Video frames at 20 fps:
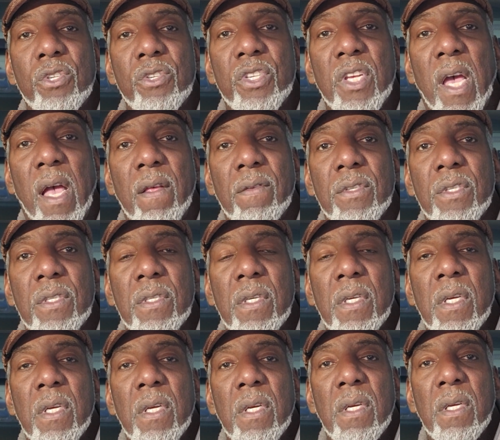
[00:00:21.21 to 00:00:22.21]
yourselves
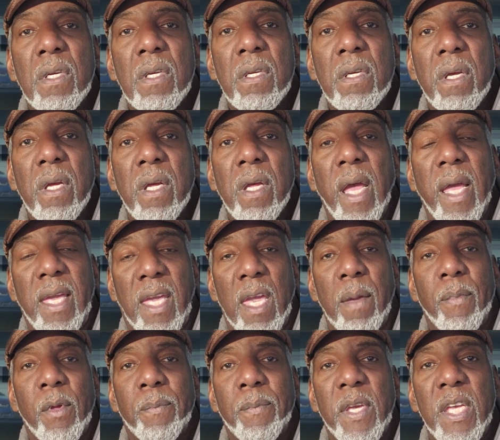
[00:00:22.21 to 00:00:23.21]
and
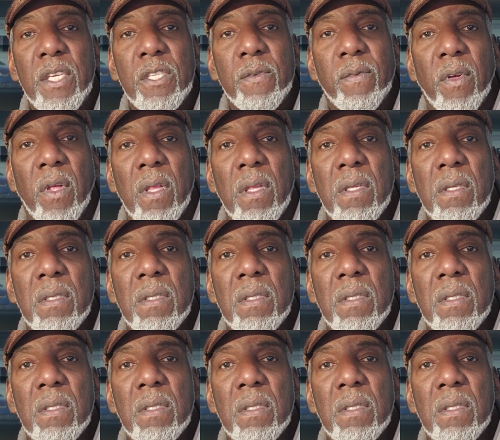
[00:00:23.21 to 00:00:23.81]
keep it peaceful.